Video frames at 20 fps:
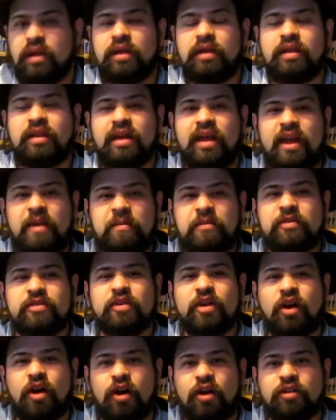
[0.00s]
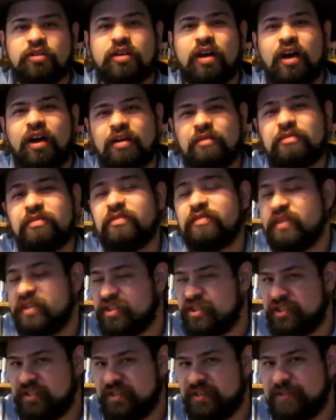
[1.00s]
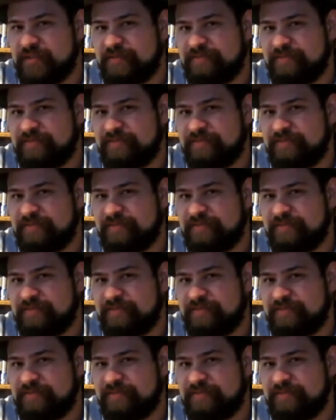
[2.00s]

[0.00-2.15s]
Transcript: The game is called Aquaventure.